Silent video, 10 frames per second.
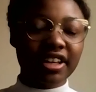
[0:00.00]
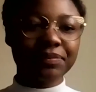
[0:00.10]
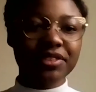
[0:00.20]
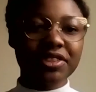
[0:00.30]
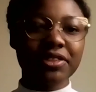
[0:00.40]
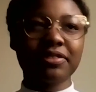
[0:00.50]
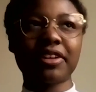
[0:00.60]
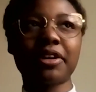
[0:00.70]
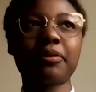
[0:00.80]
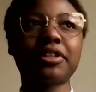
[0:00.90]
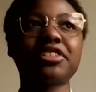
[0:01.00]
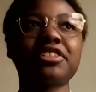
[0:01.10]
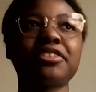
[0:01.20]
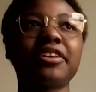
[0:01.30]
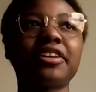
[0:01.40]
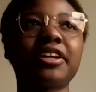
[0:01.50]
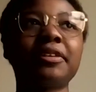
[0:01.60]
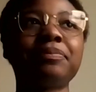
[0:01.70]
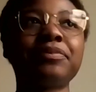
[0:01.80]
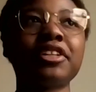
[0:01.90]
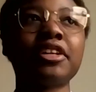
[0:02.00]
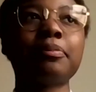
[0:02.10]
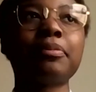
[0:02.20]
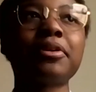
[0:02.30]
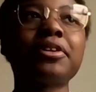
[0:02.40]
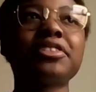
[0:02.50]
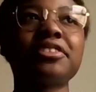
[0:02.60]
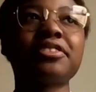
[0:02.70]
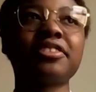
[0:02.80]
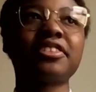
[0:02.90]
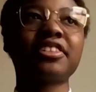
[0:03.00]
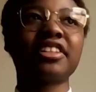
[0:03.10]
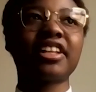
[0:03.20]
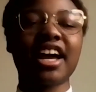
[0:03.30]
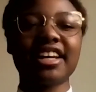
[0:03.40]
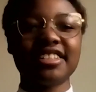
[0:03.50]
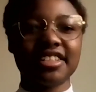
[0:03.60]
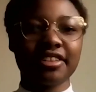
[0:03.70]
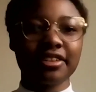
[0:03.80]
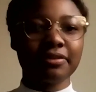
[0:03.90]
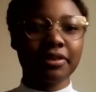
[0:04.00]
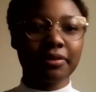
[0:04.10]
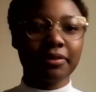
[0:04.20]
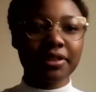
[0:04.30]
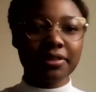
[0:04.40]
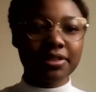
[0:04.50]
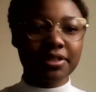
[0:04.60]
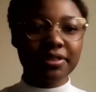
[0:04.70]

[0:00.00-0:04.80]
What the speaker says: Sort of like, what's your personal ideal for what you do?